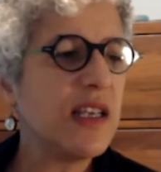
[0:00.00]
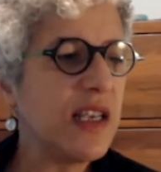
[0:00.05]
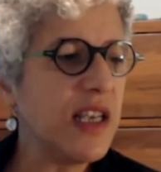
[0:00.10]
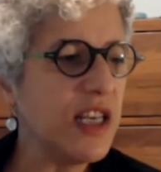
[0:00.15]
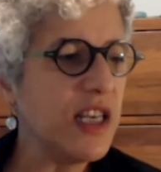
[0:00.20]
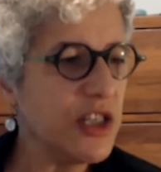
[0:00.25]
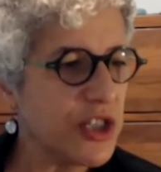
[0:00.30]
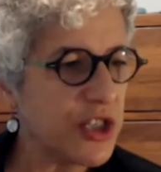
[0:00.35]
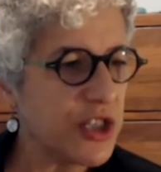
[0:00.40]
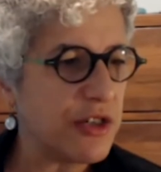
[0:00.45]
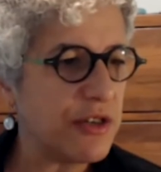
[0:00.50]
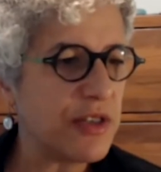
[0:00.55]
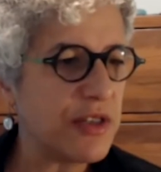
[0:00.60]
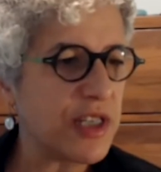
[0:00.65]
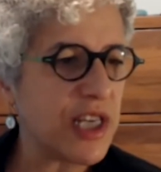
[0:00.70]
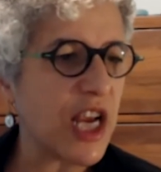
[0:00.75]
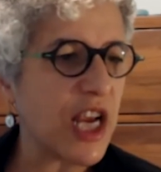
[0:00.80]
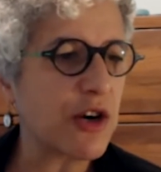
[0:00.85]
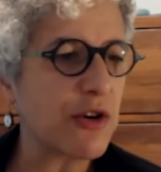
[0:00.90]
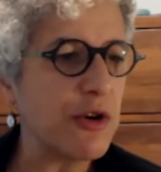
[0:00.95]

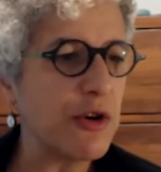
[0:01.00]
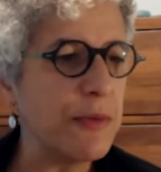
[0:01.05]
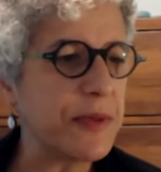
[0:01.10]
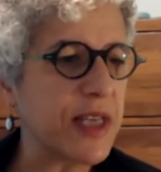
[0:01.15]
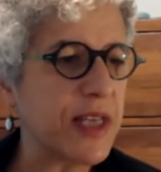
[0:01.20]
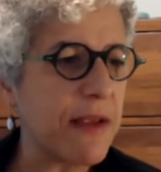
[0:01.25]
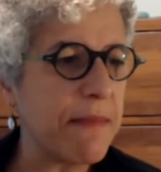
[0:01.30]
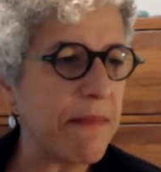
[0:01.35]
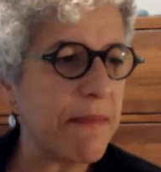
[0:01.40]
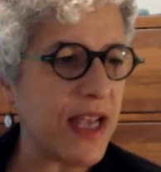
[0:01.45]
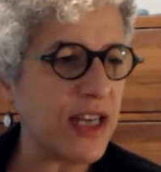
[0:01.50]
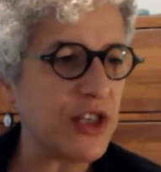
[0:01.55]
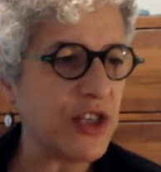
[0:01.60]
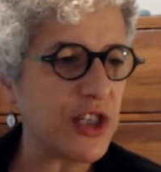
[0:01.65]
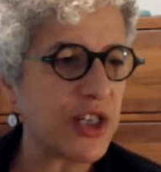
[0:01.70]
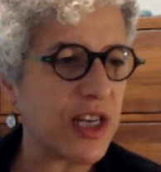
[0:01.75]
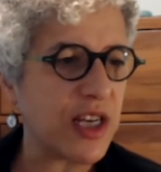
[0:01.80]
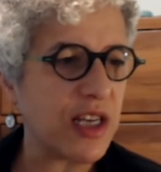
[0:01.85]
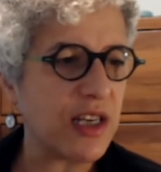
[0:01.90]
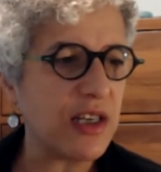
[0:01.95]
issues and groups I
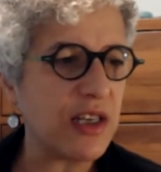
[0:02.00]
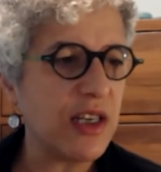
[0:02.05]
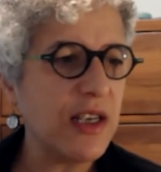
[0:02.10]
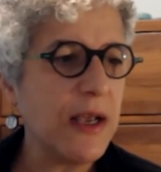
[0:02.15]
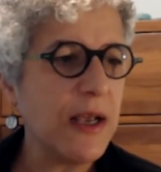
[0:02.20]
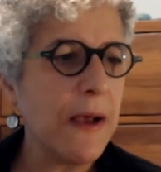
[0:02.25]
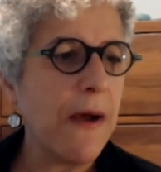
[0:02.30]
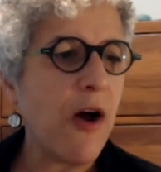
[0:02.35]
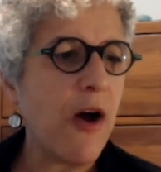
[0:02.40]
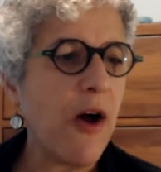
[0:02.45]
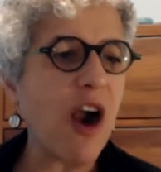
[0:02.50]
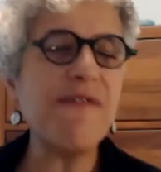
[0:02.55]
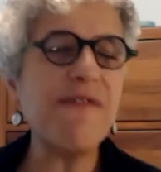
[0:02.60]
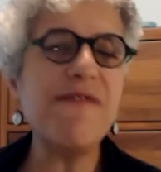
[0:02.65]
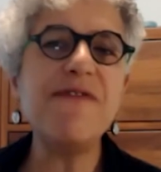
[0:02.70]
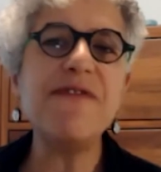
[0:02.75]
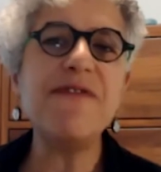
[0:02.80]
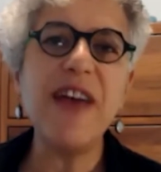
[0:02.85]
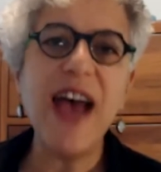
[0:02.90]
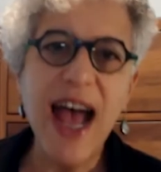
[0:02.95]
mentioned
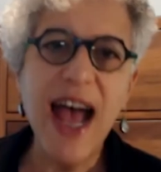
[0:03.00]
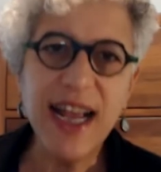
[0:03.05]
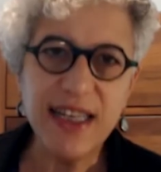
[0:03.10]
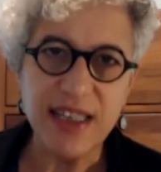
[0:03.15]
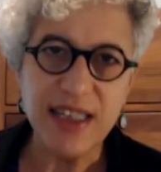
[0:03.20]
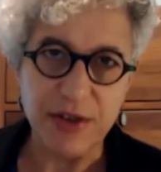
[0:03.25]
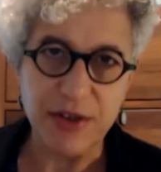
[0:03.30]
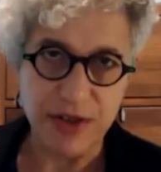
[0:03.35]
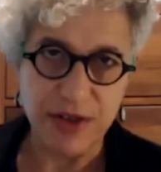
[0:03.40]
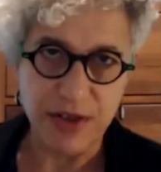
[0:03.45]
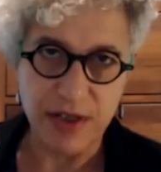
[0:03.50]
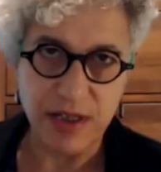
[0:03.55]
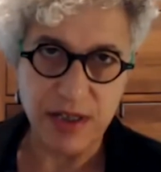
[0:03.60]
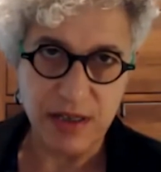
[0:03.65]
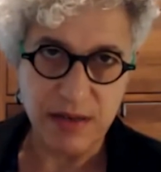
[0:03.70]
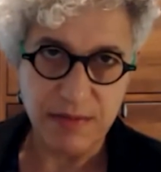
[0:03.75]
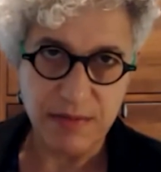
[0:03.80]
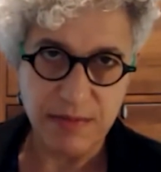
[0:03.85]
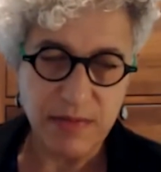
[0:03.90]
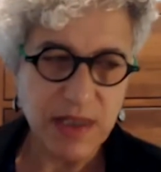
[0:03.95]
are
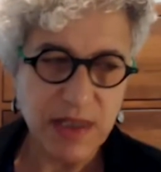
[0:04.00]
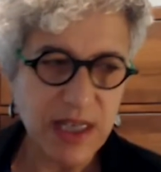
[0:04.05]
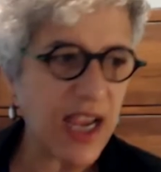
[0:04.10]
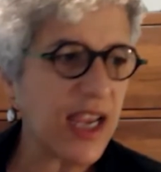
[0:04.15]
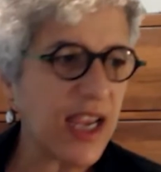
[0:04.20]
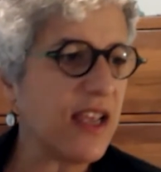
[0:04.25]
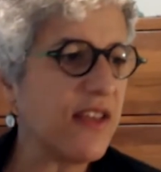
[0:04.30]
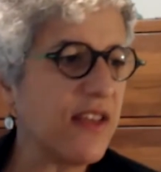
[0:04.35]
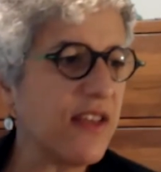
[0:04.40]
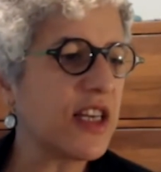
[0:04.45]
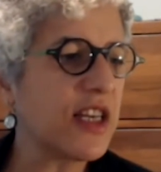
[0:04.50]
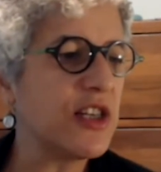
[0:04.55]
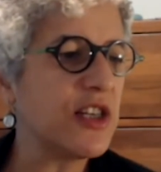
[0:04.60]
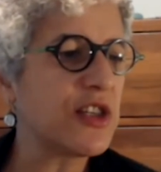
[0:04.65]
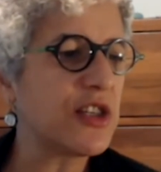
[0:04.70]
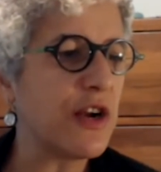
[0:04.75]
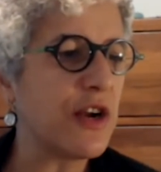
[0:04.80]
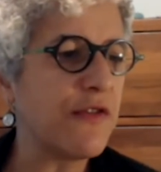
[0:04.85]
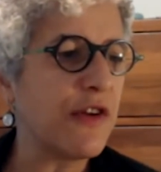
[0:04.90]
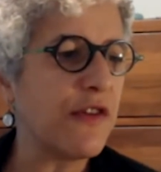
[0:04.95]
factors, okay, in the
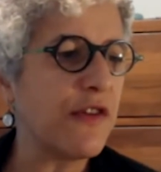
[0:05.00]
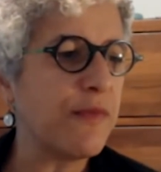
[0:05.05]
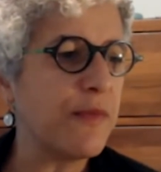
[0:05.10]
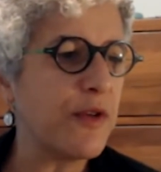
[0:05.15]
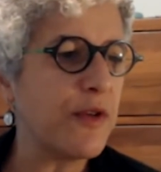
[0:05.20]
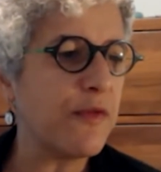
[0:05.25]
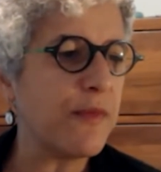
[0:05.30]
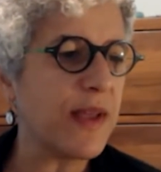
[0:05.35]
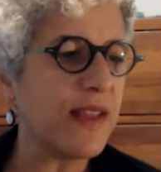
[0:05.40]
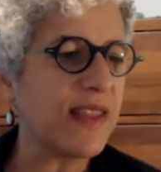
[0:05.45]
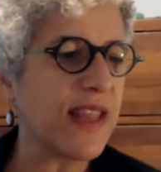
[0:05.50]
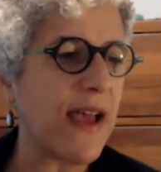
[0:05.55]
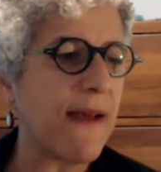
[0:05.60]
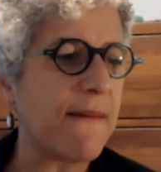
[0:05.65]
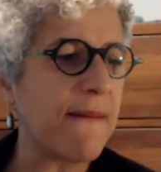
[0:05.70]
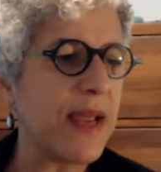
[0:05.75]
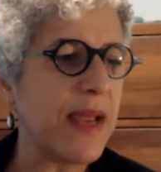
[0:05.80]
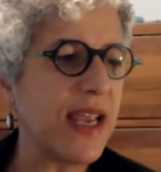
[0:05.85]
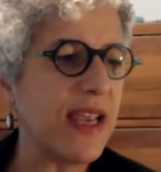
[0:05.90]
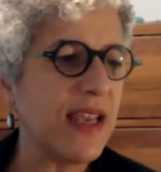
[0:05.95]
conservative movement
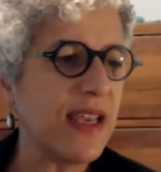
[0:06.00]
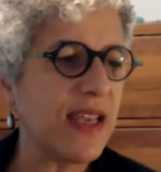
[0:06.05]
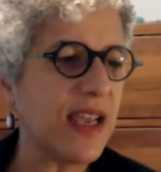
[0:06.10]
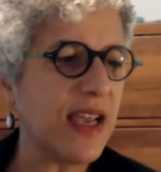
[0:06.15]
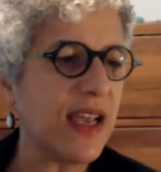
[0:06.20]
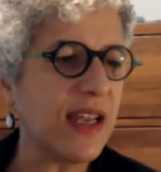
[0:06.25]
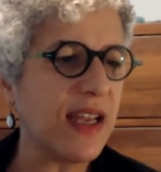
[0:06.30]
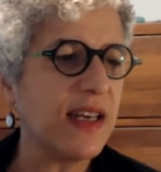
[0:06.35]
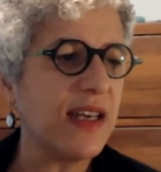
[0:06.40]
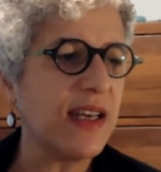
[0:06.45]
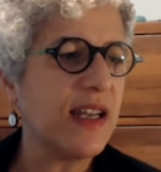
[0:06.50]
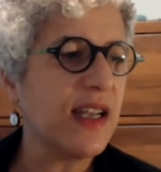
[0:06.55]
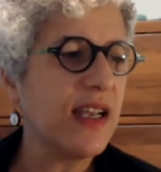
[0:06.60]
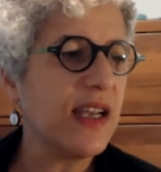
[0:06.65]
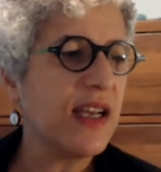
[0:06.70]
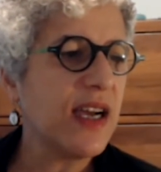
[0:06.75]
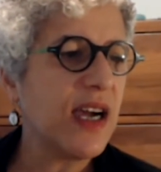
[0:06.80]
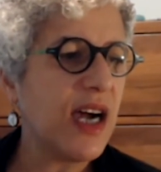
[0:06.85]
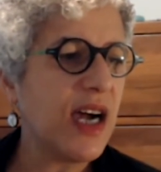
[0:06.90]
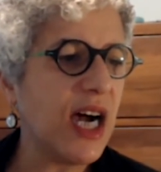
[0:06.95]
that make it
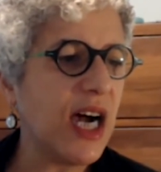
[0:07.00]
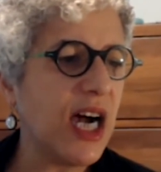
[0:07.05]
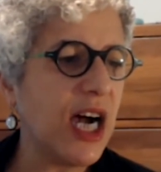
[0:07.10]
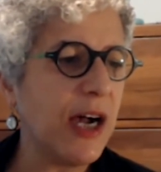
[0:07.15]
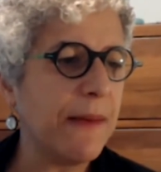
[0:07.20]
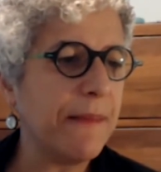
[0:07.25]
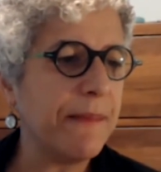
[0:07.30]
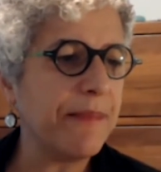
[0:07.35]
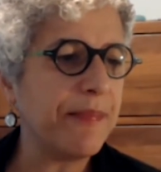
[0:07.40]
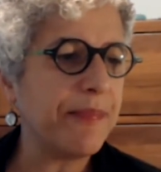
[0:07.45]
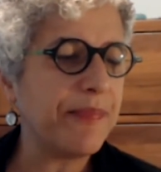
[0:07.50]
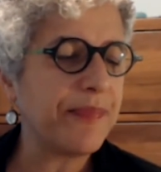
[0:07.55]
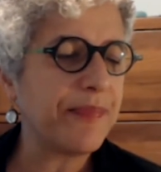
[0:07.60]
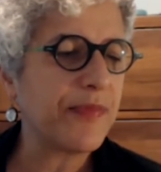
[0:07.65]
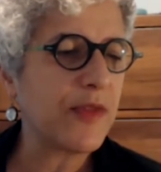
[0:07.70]
um,